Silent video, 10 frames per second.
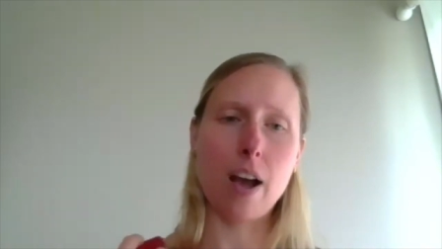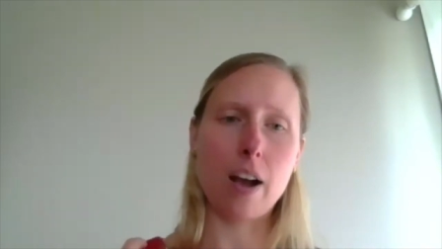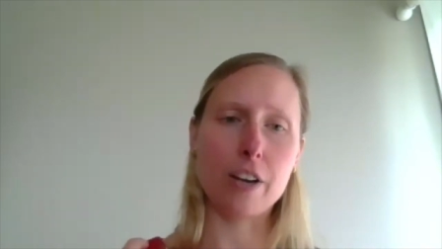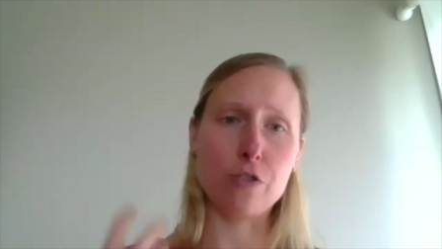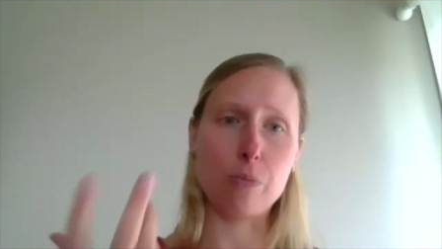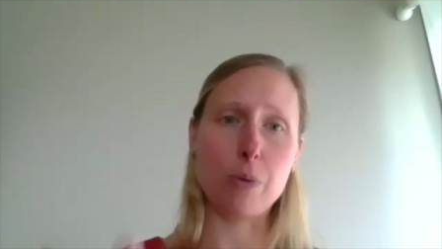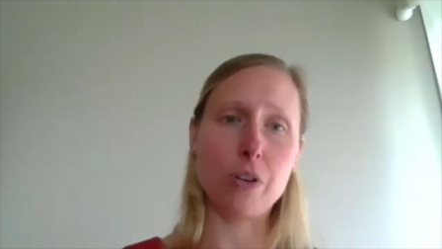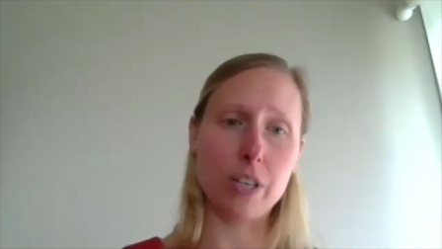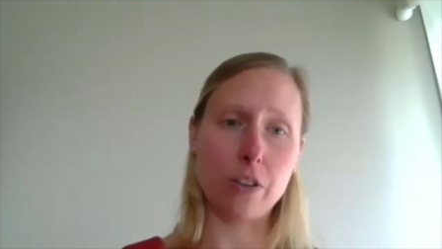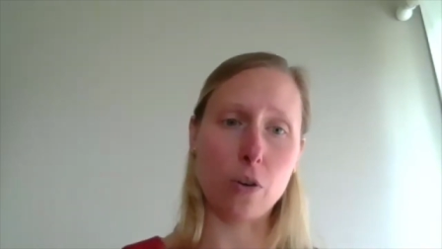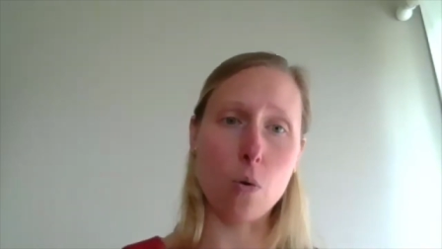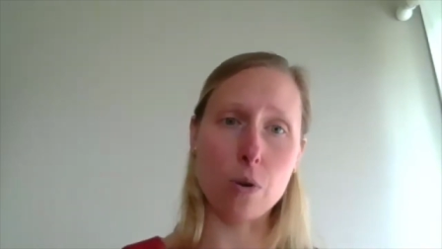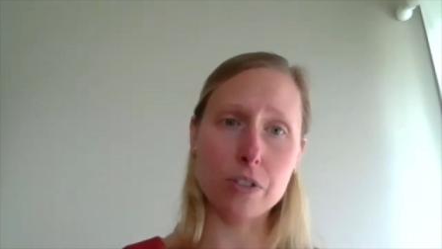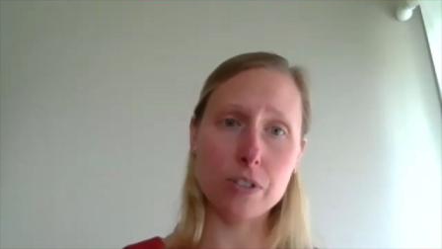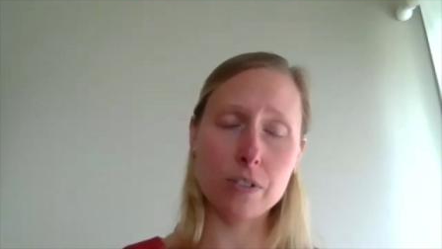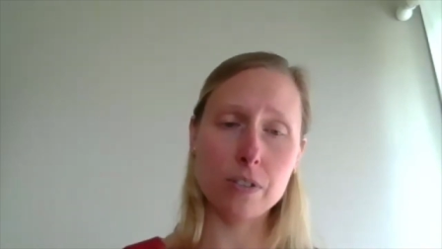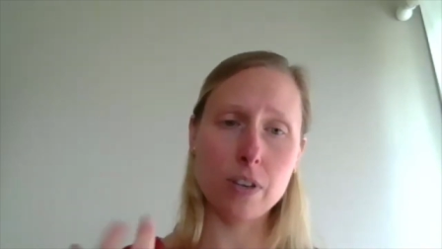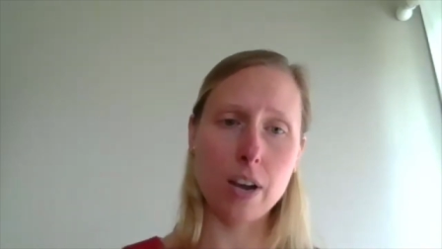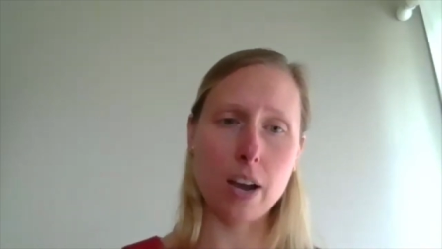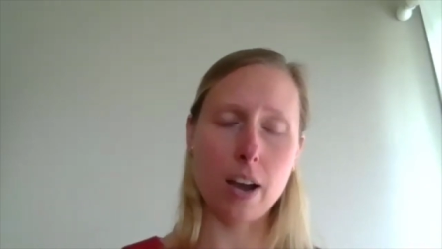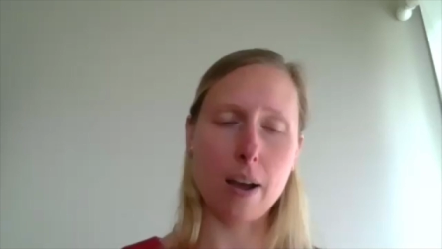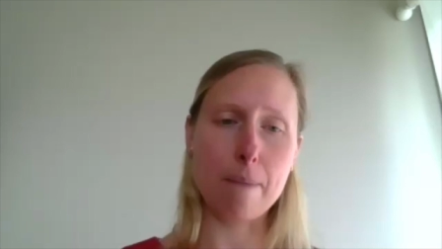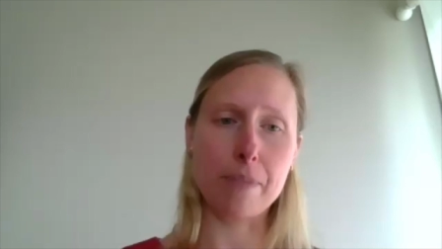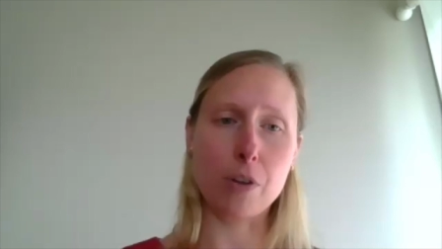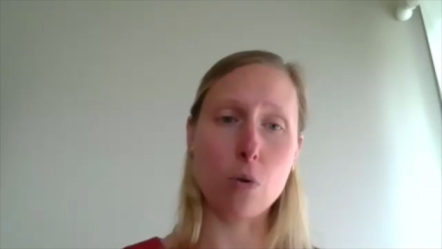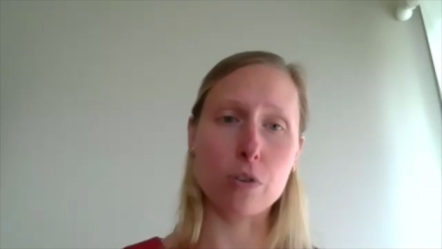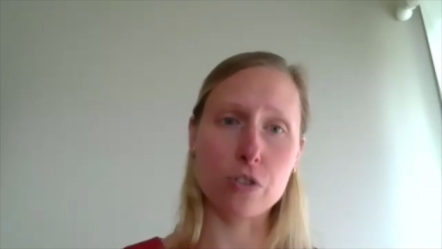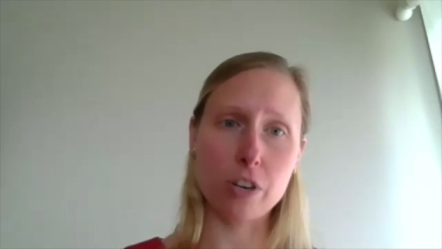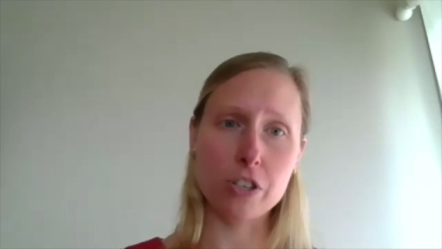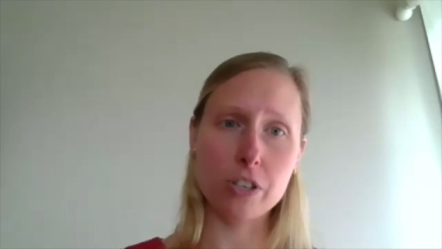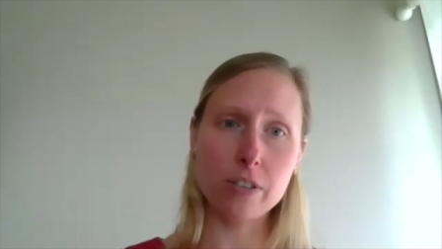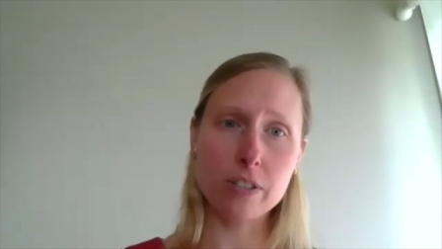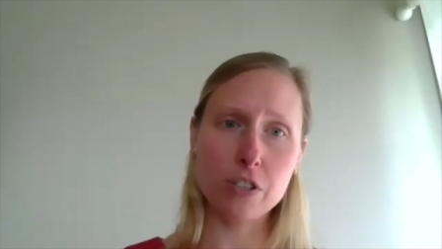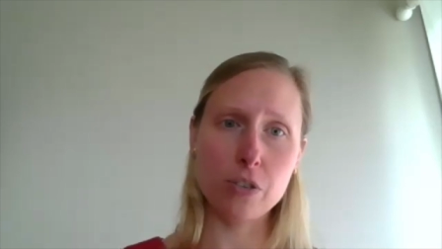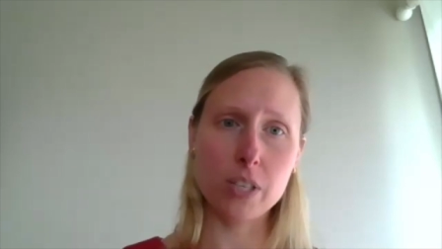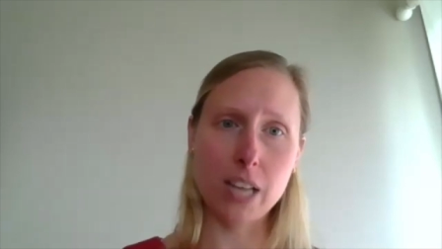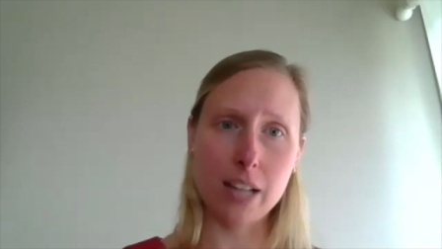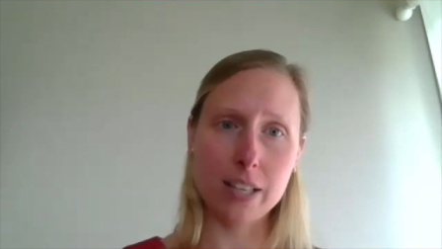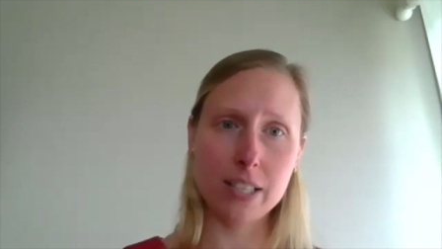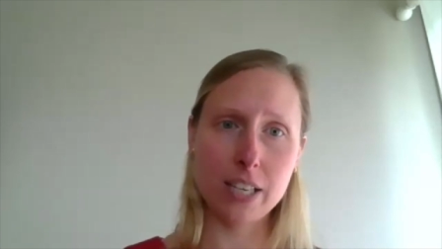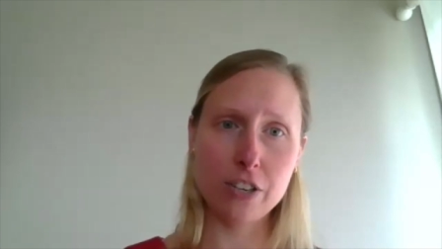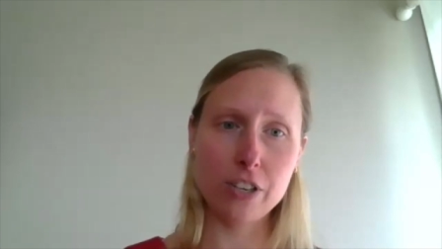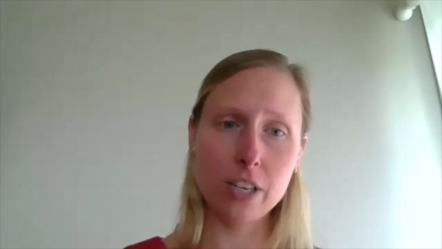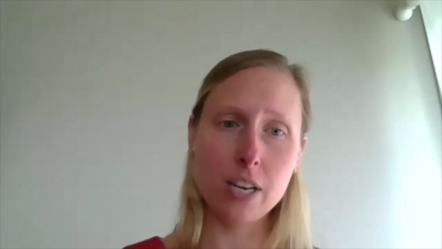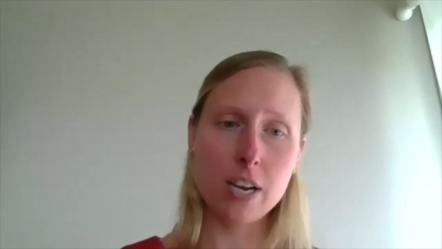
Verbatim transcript: contributed the courts, um, the court structure to the SALI standard.